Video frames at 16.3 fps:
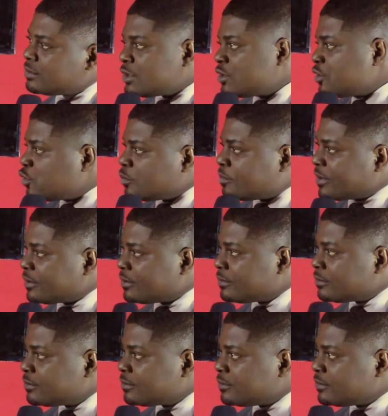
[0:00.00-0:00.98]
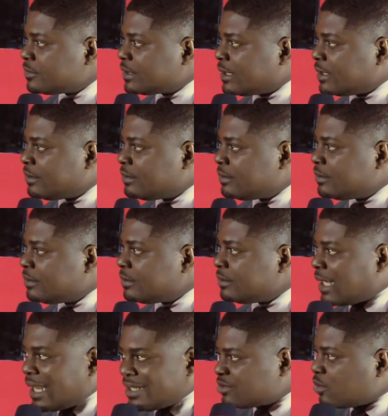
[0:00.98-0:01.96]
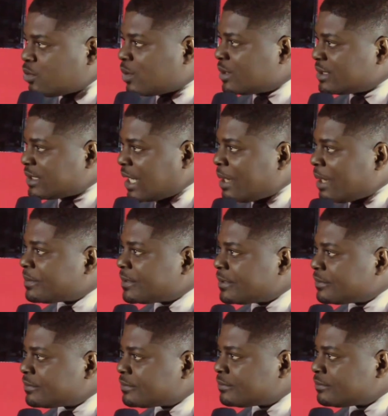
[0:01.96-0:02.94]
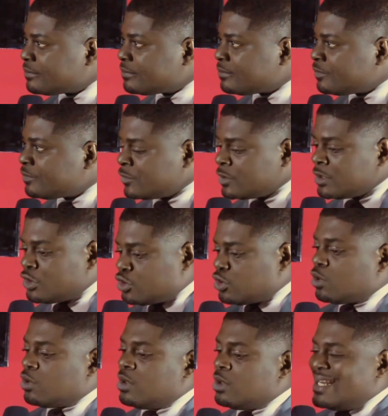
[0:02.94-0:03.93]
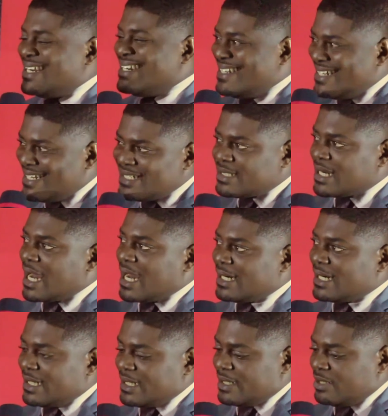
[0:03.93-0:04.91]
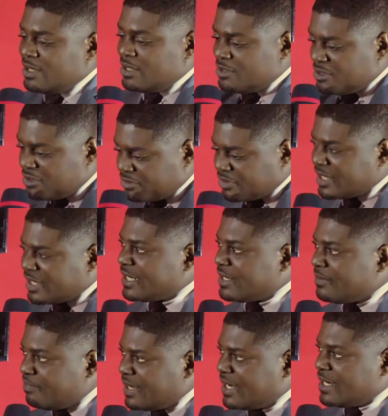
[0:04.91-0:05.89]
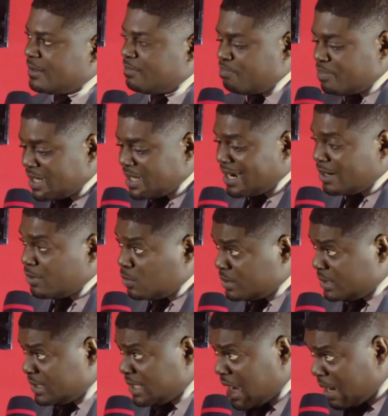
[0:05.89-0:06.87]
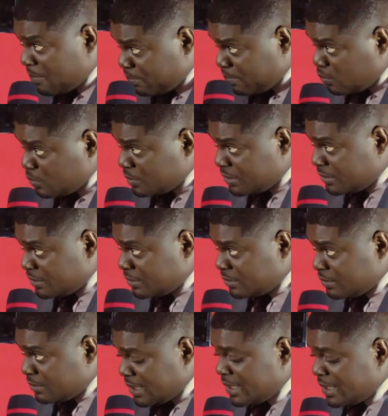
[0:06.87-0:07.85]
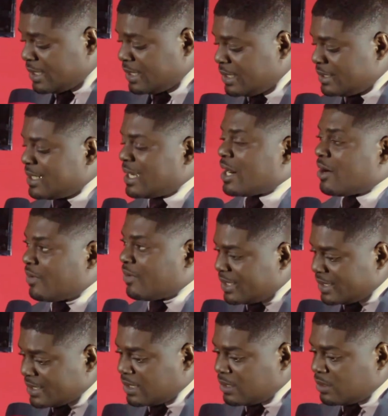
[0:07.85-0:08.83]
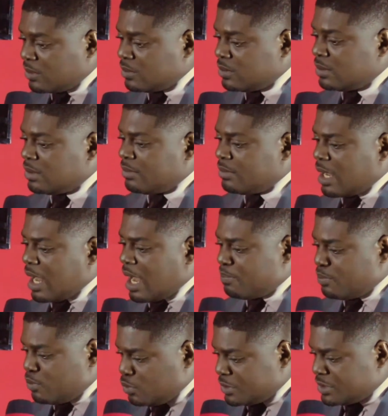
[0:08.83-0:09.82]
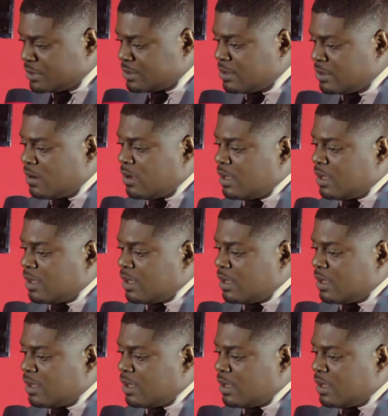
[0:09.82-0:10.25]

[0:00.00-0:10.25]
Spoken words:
Stupid. See? That's not what is happening. So these are the three main pedagogic approaches. Okay? The critical approach,